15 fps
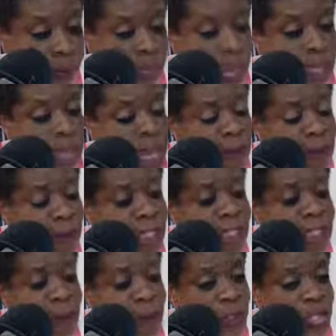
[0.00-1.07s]
and their
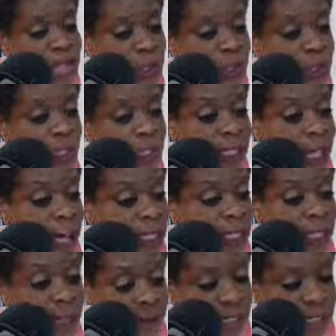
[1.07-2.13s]
bosses want their blood. I'd
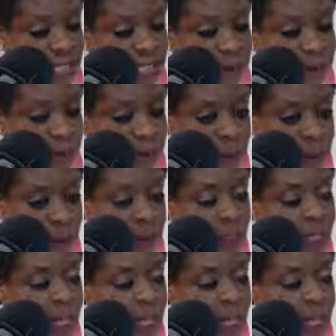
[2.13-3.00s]
love to hear from you.